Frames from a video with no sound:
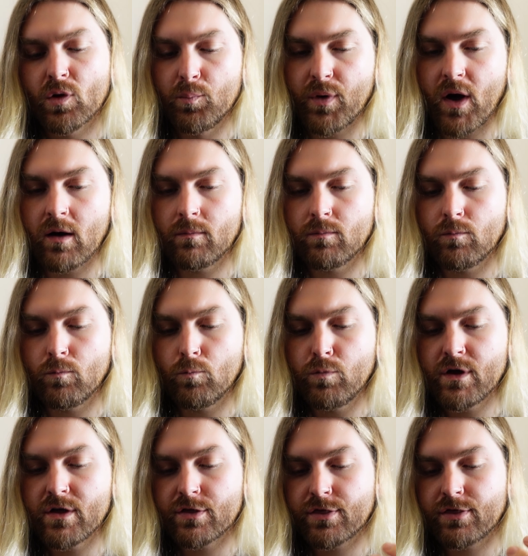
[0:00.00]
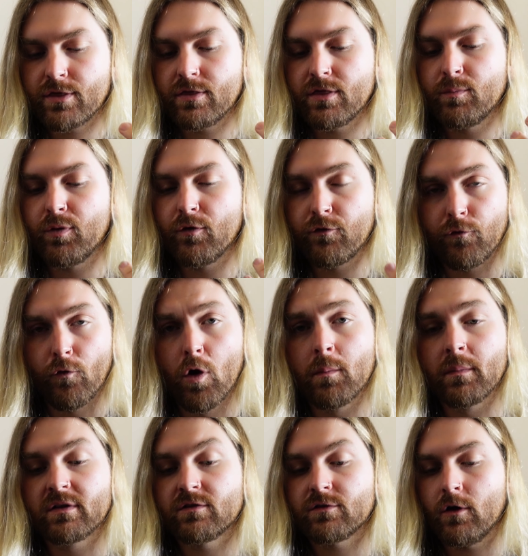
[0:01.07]
but with the
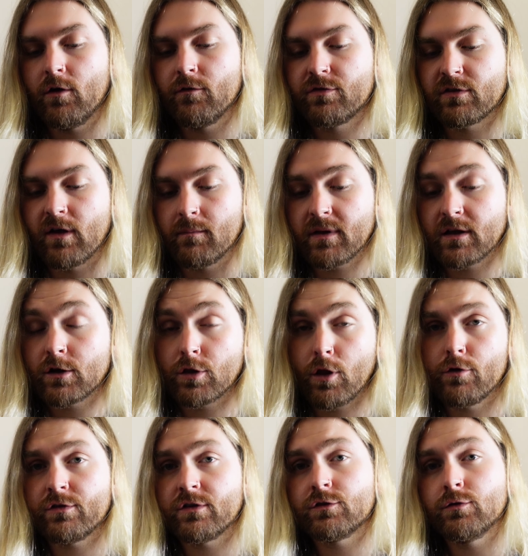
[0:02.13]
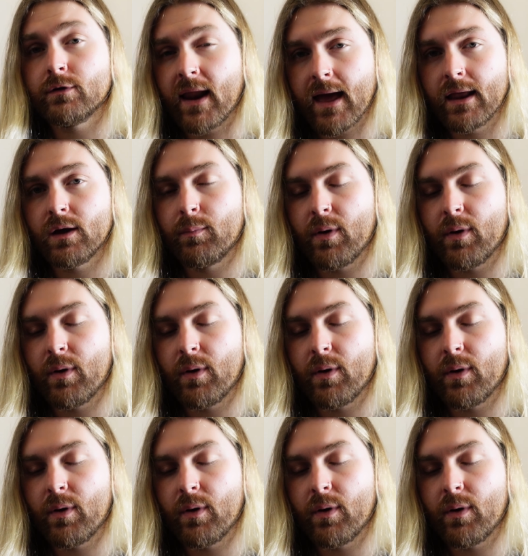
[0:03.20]
performance of something closer to an eau de